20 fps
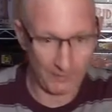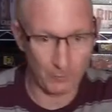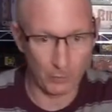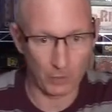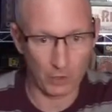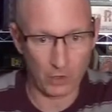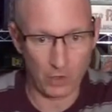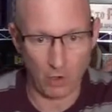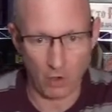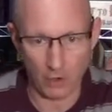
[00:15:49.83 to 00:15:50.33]

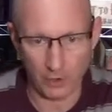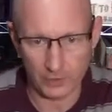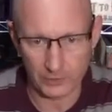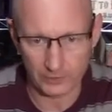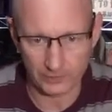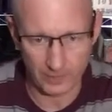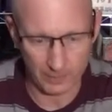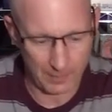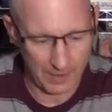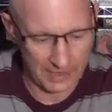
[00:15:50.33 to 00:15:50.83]
more cards
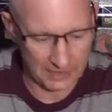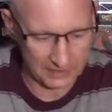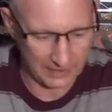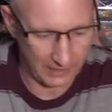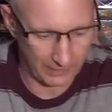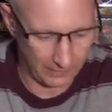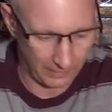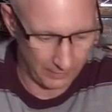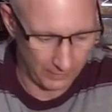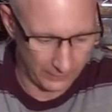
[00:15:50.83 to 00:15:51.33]
for the base
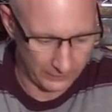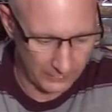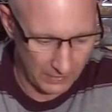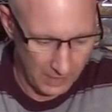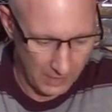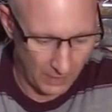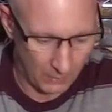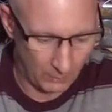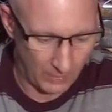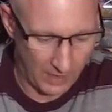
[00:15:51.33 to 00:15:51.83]
heroes.
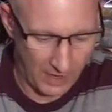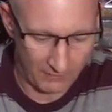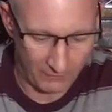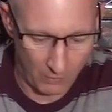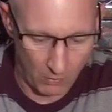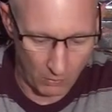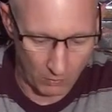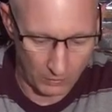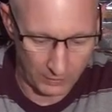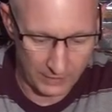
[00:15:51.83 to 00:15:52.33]
We have
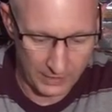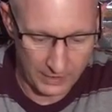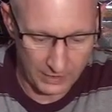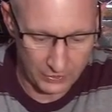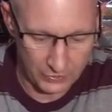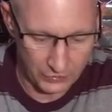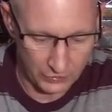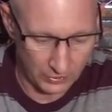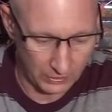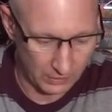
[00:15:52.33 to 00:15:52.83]

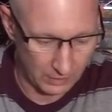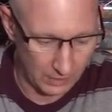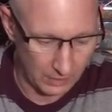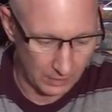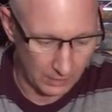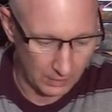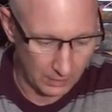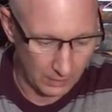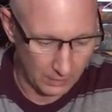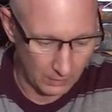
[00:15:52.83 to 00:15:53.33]
orange,
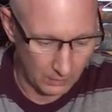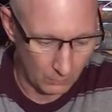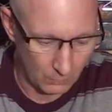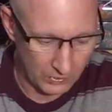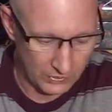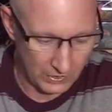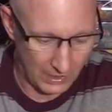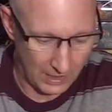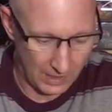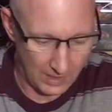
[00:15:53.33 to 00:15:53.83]

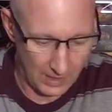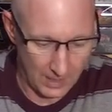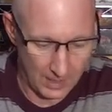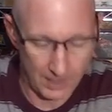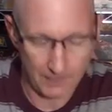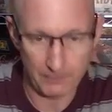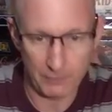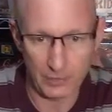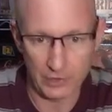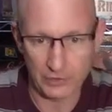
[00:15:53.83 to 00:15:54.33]
which
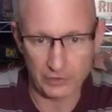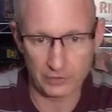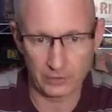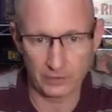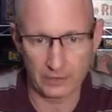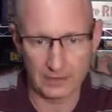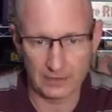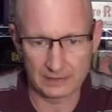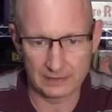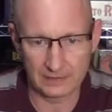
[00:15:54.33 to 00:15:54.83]
I'm pretty sure
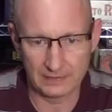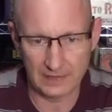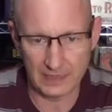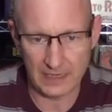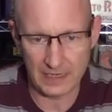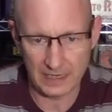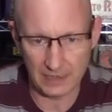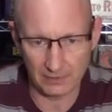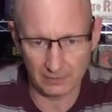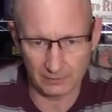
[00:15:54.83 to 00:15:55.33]
is the
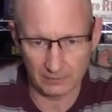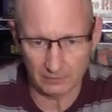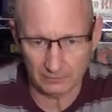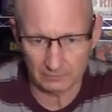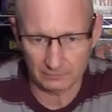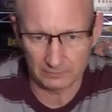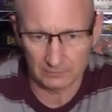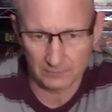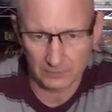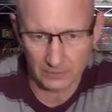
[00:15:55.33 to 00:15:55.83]
healer.
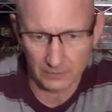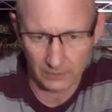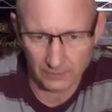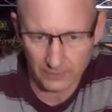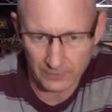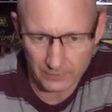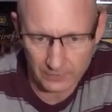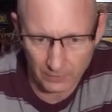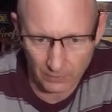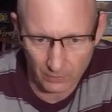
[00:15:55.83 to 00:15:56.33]
So
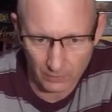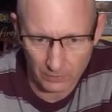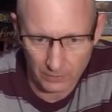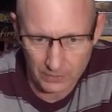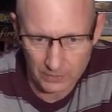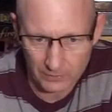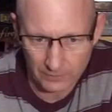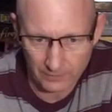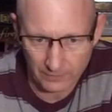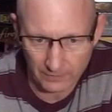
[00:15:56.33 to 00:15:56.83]
there's the
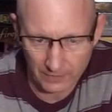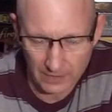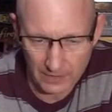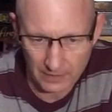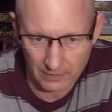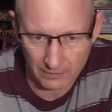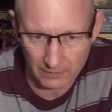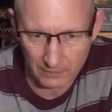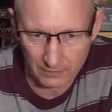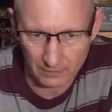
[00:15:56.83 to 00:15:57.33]
orange for the
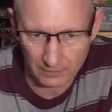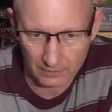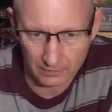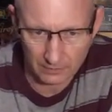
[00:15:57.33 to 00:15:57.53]
healer.